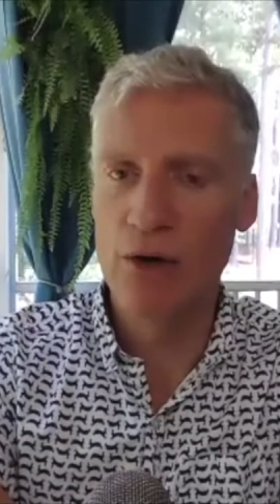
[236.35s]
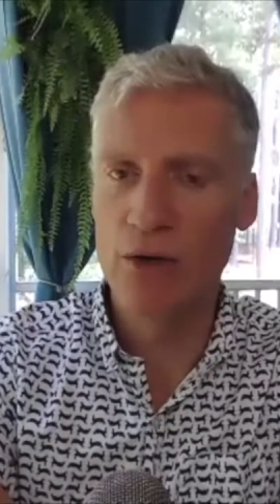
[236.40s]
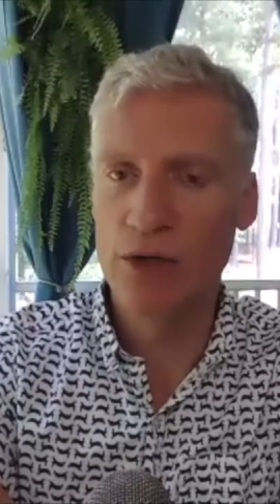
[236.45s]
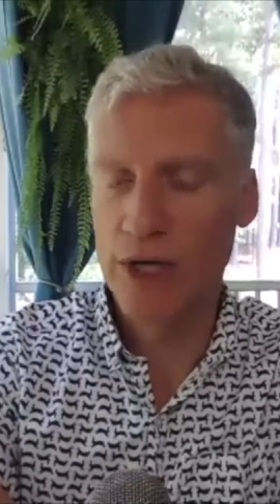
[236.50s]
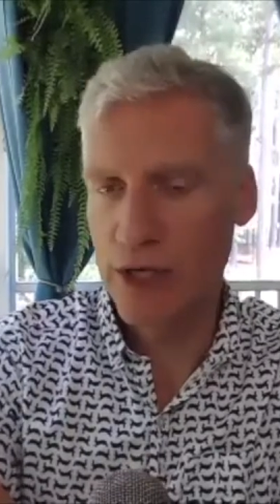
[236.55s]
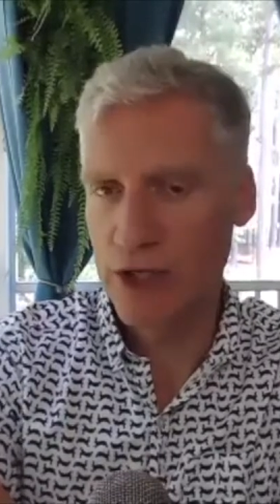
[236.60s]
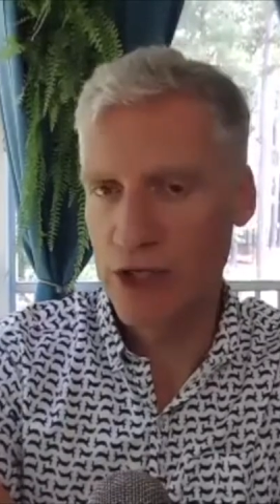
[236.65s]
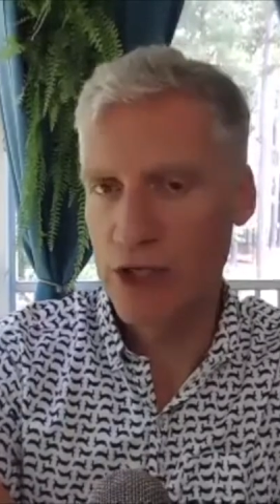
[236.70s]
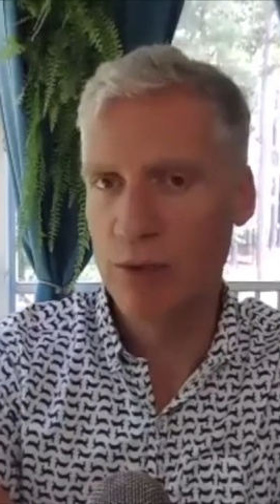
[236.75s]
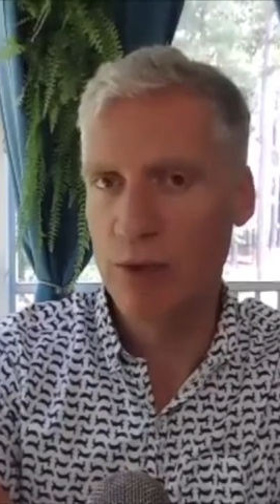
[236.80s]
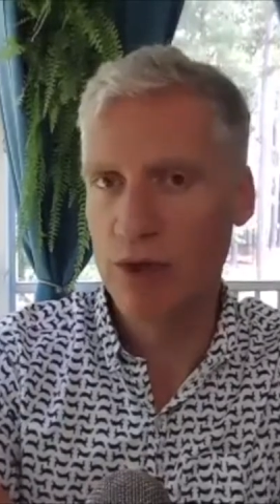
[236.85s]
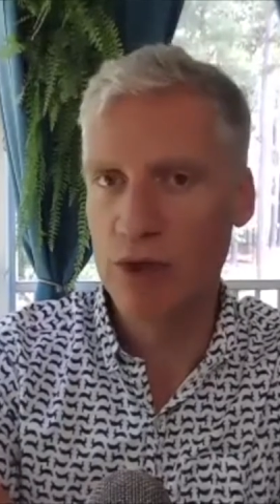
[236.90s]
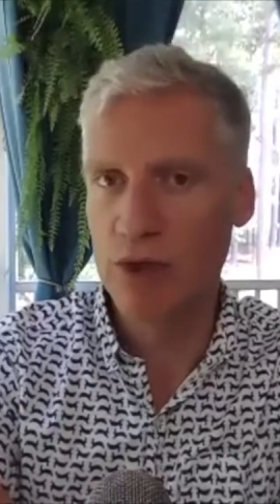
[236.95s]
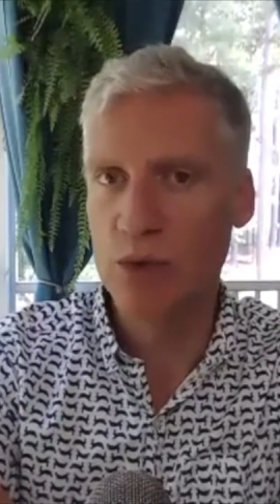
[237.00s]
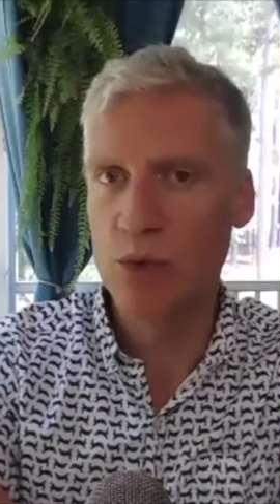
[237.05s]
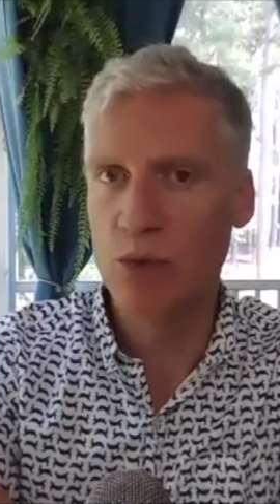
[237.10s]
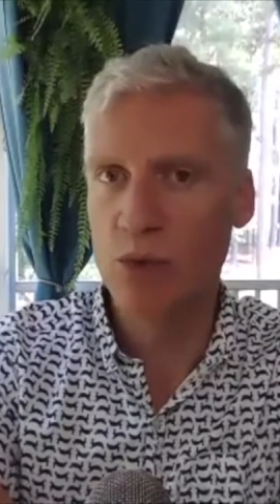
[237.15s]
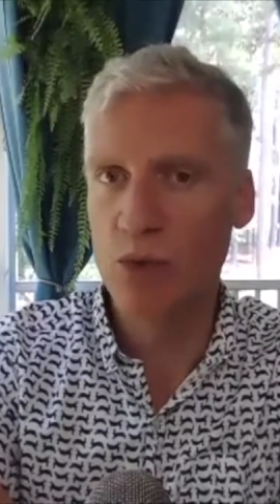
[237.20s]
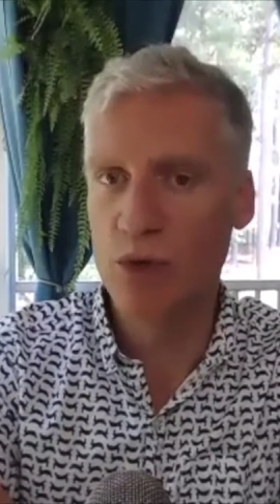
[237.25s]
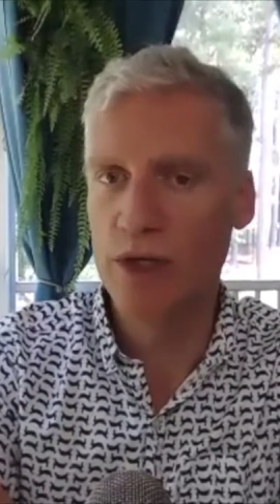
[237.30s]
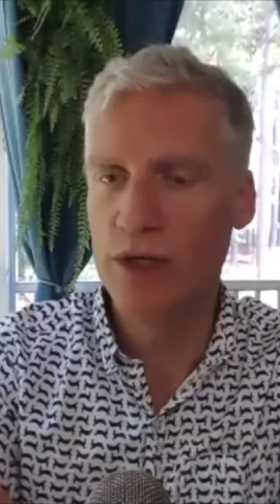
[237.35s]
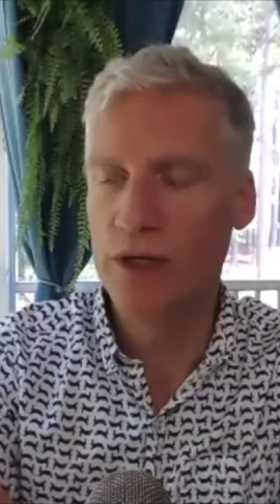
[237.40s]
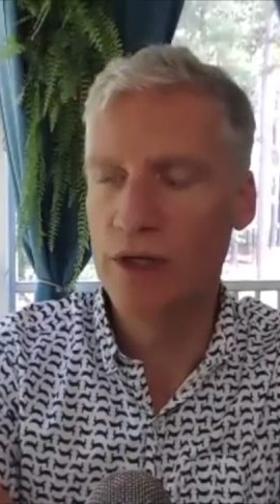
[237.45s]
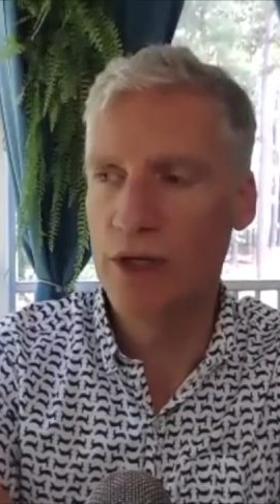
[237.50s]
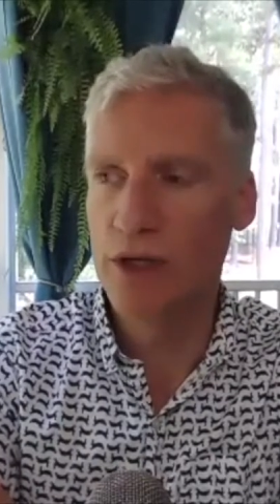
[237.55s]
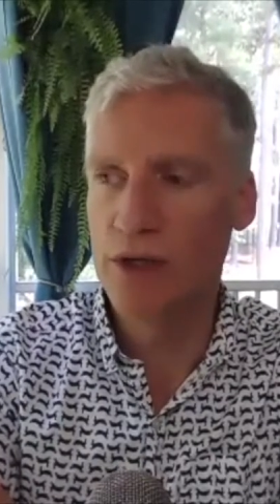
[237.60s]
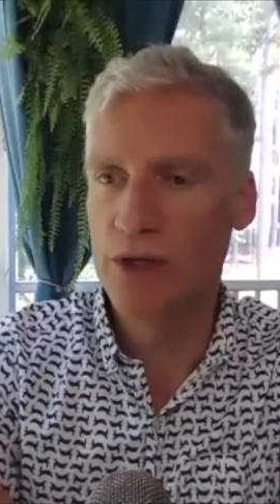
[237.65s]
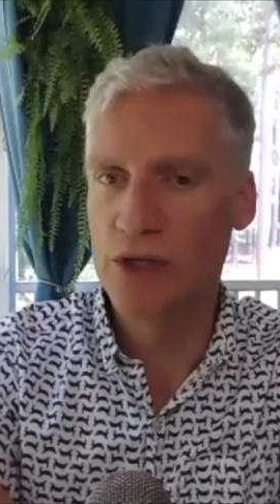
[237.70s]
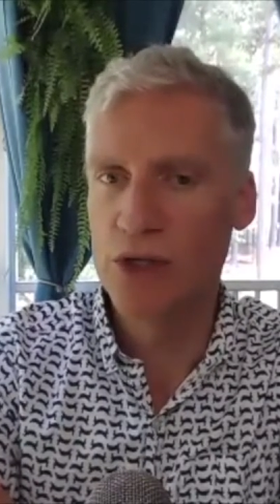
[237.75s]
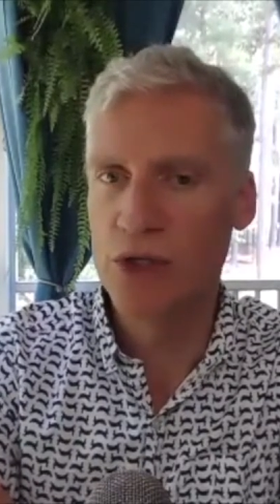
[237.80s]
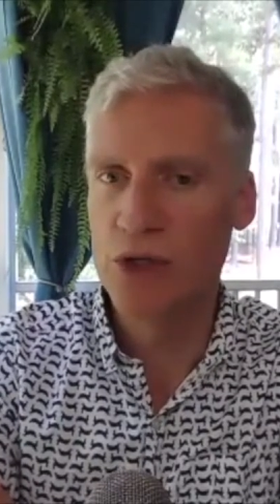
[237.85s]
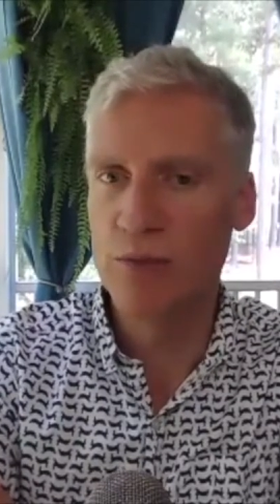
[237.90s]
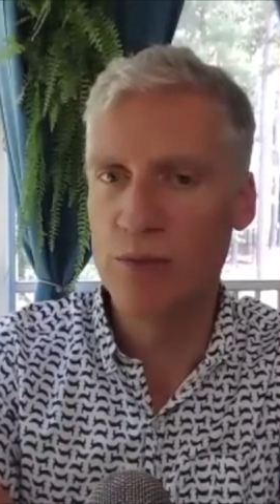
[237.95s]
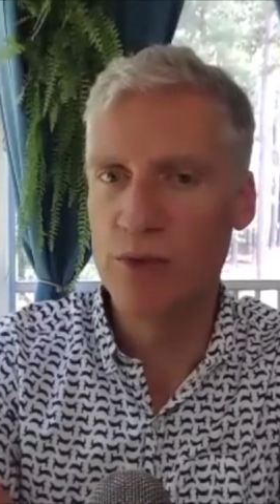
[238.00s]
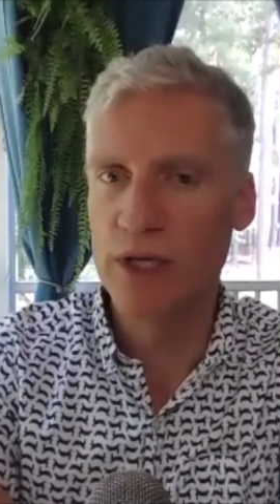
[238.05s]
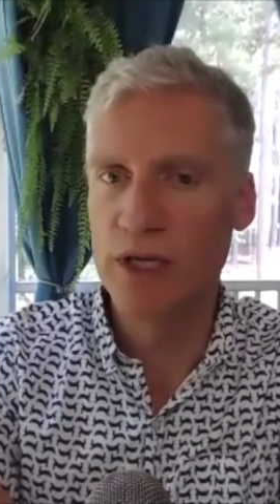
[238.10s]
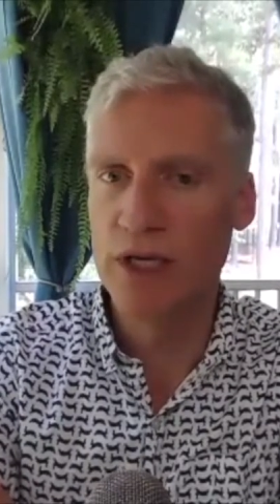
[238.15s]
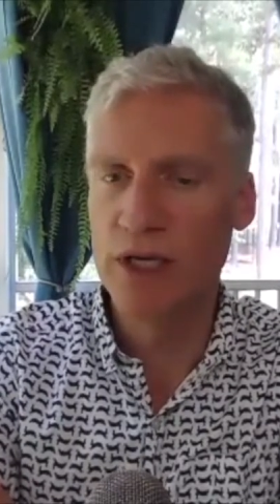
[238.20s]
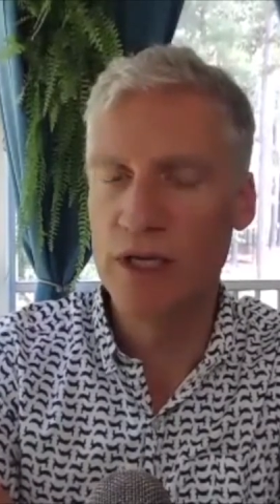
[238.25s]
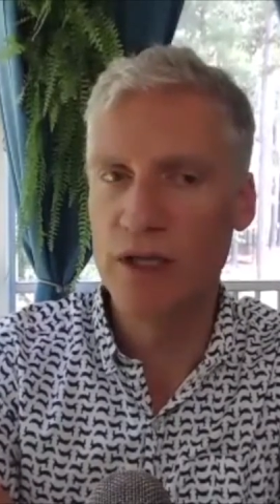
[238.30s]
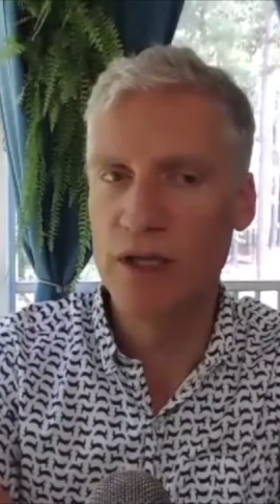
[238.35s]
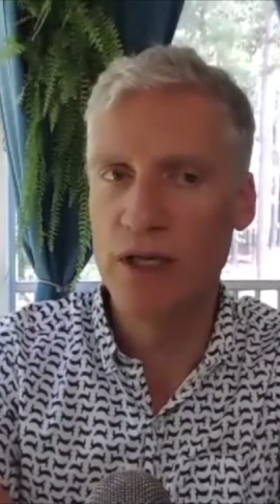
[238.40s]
customers would consume the